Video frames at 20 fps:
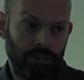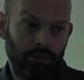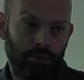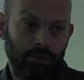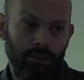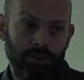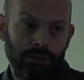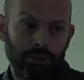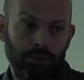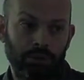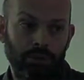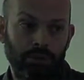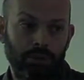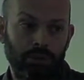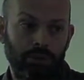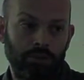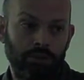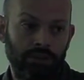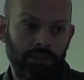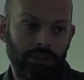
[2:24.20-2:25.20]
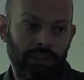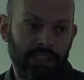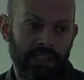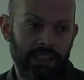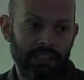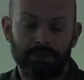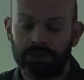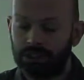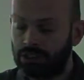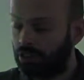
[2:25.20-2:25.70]
which will get
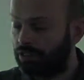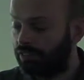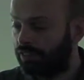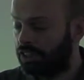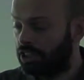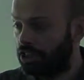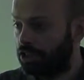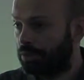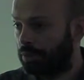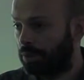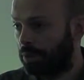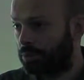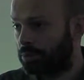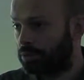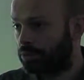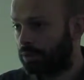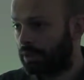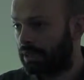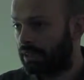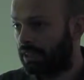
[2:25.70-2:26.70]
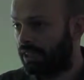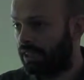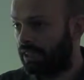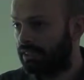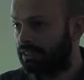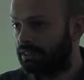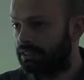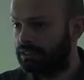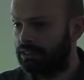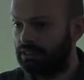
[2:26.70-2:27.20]
them solving new problems with
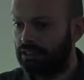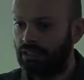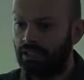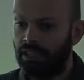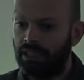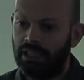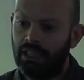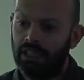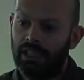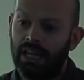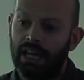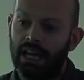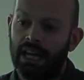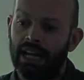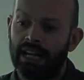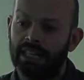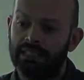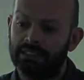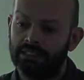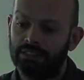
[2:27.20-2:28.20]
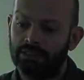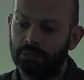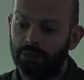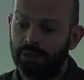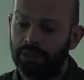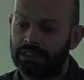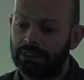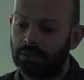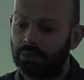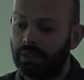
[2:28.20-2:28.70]
clients, and
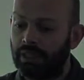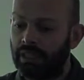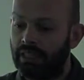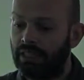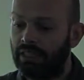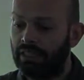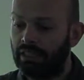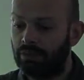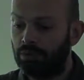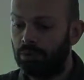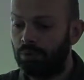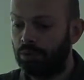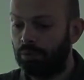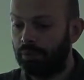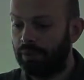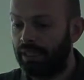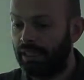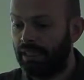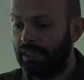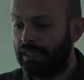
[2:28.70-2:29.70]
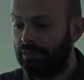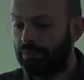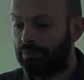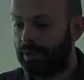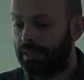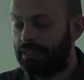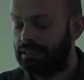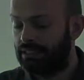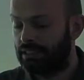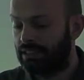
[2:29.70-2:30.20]
which we think will be
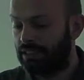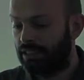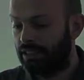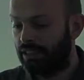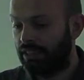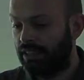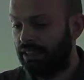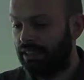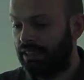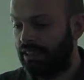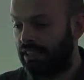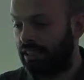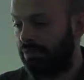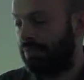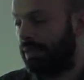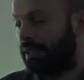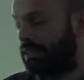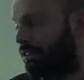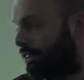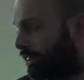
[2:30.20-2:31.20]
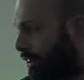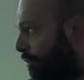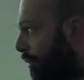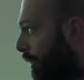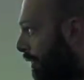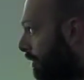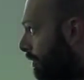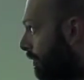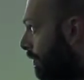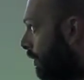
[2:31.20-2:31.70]
basically a better
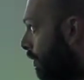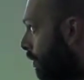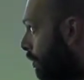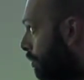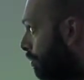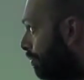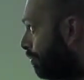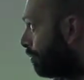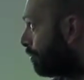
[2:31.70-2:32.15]
experience for all.